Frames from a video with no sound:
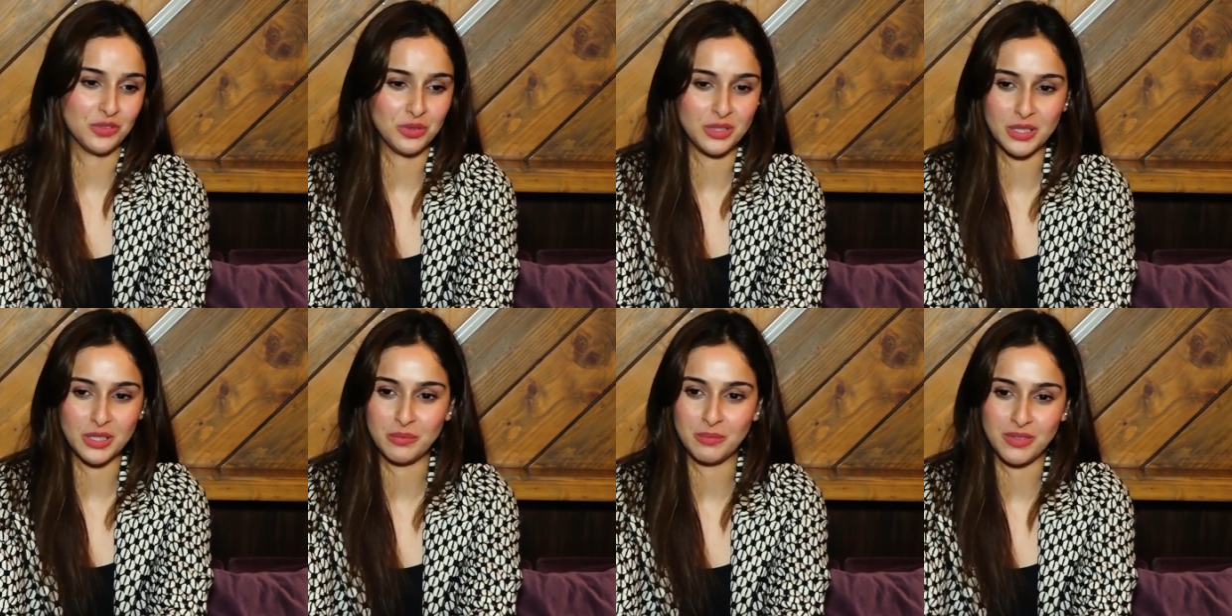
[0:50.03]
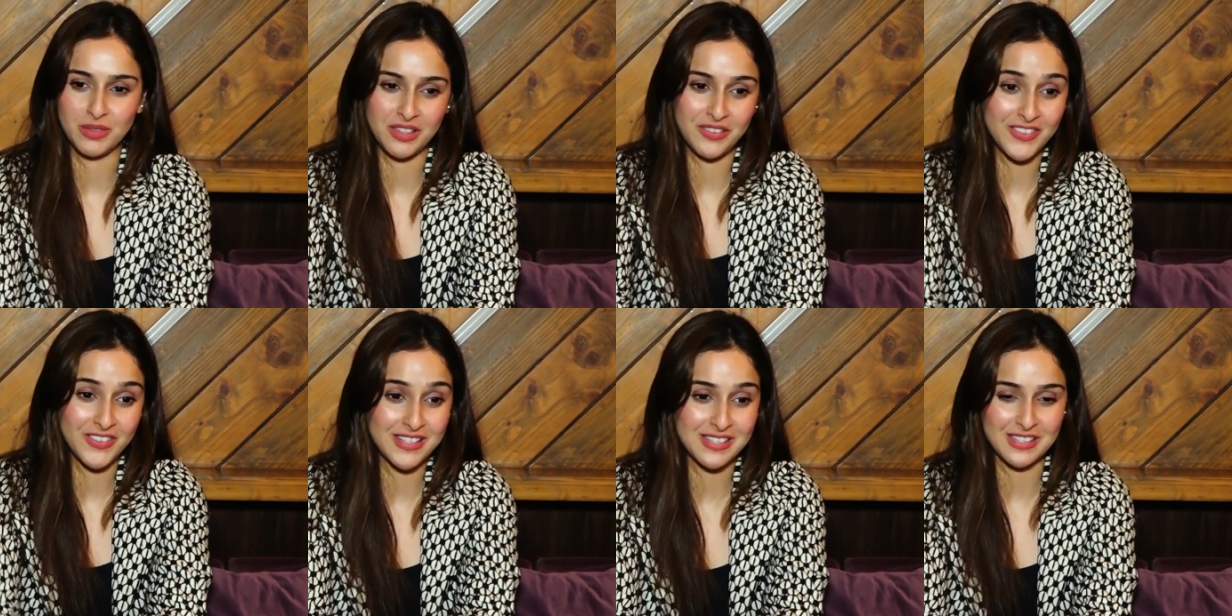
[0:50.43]
told him,
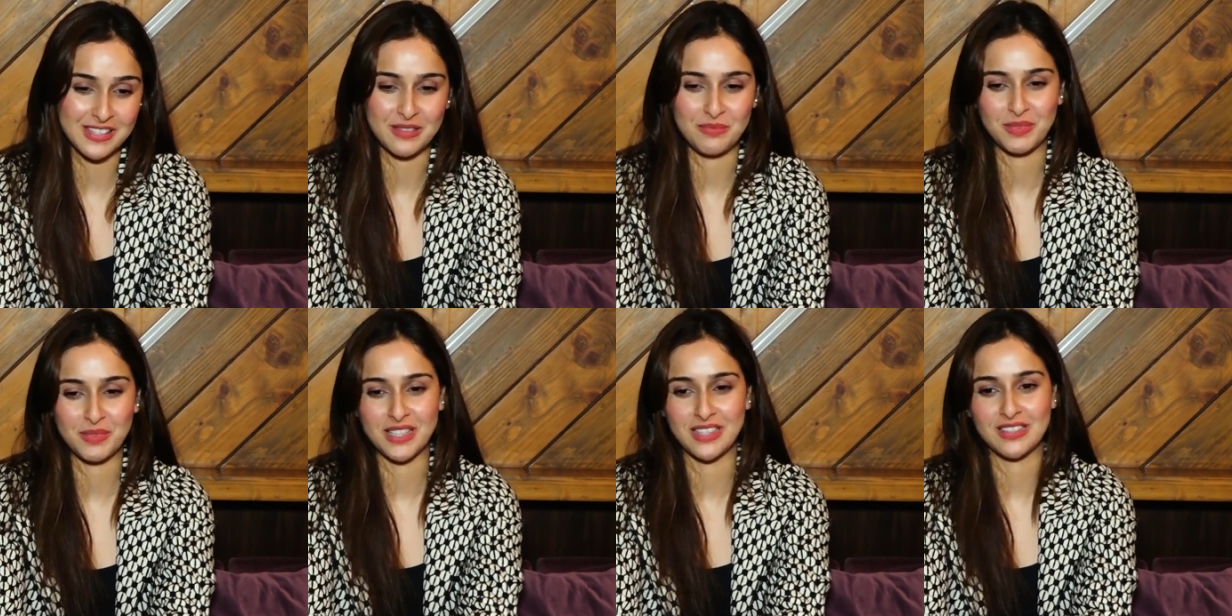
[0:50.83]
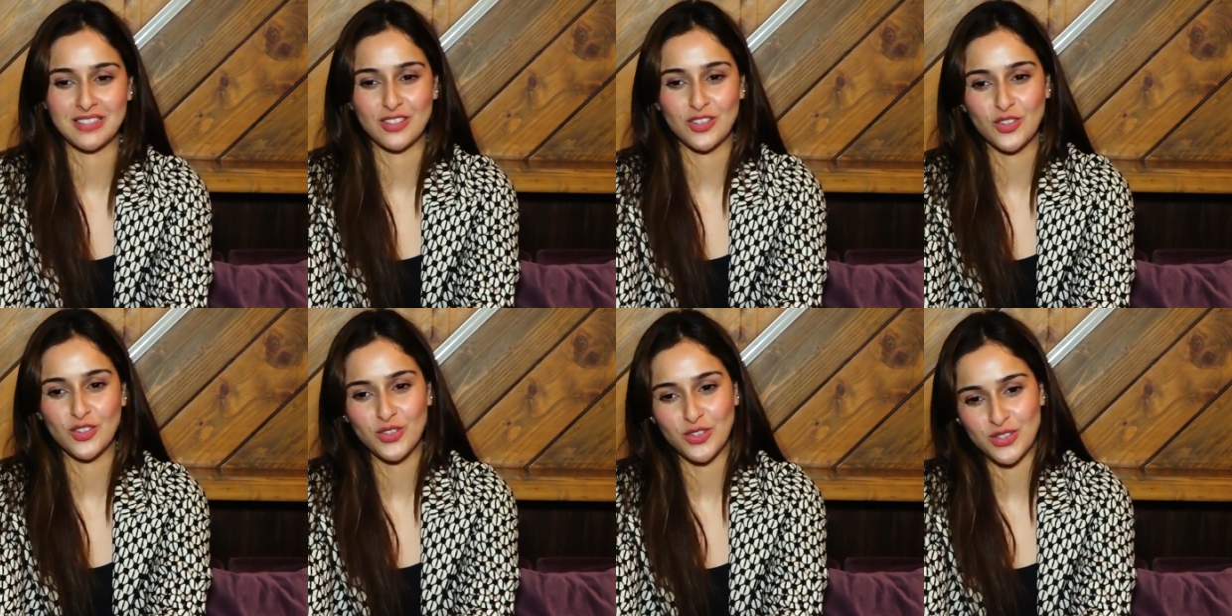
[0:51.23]
convinced him
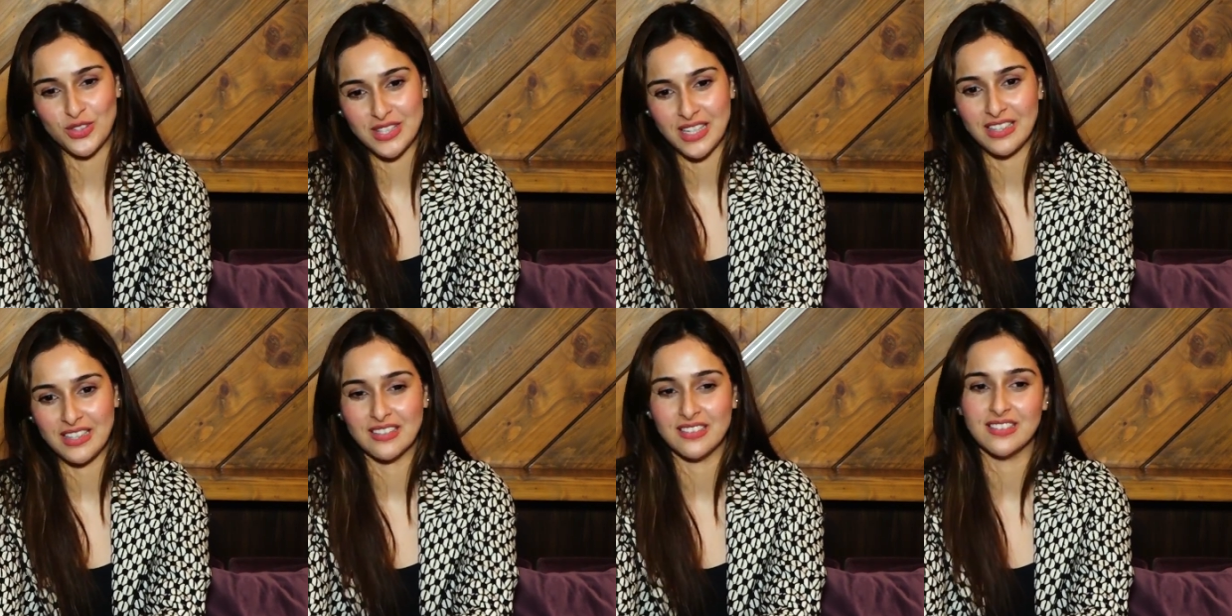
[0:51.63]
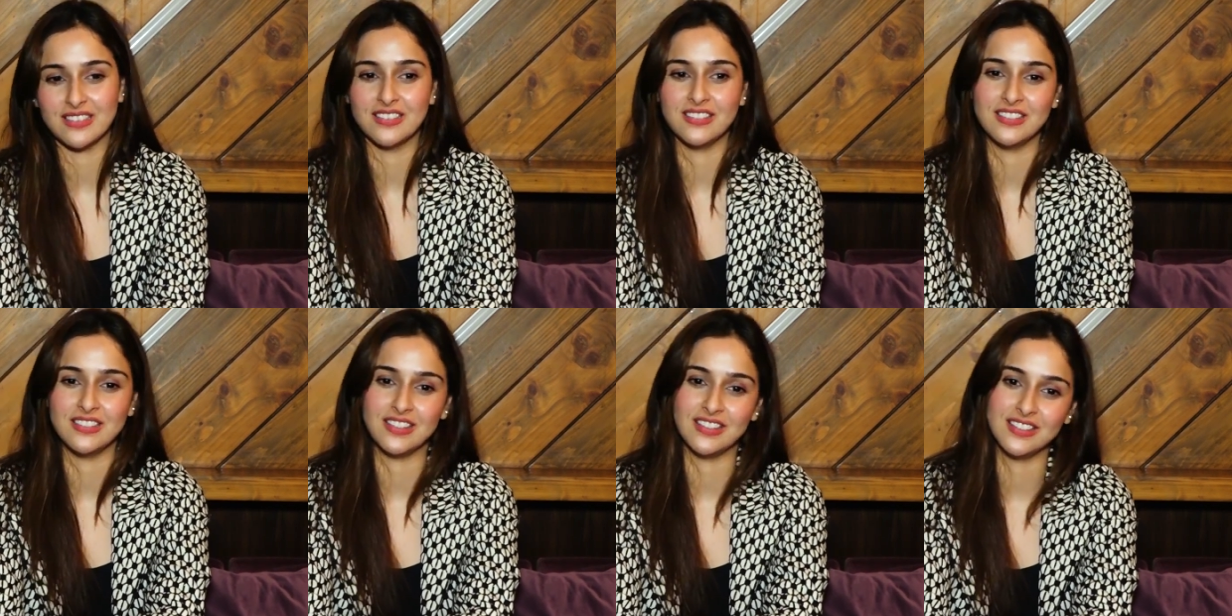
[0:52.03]
that, you know, he sent
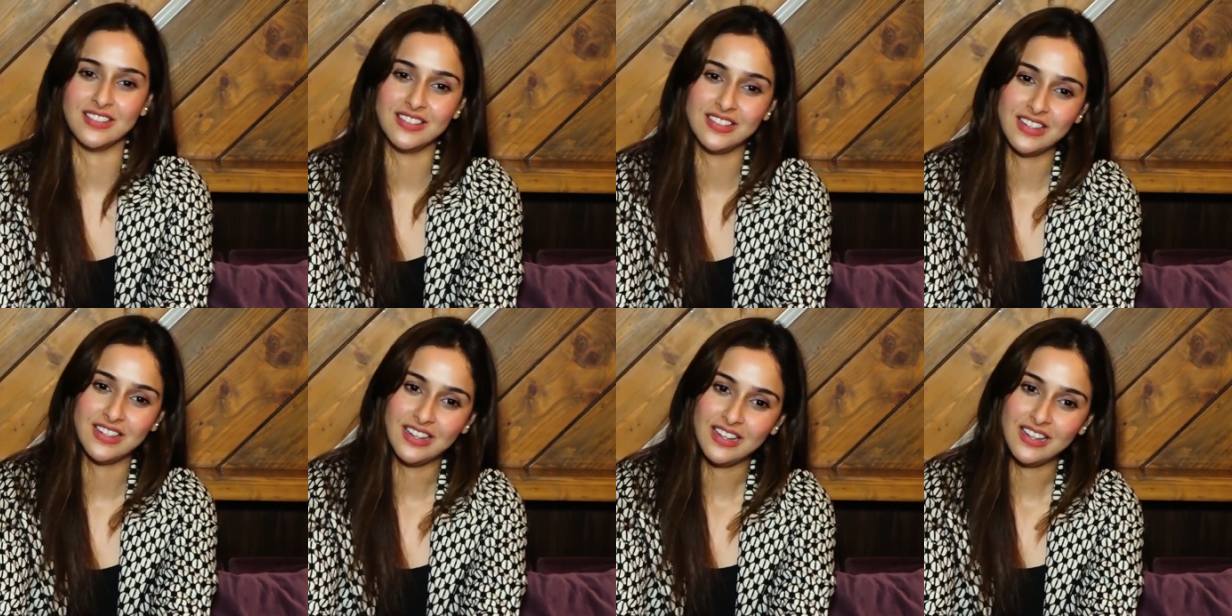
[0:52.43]
her in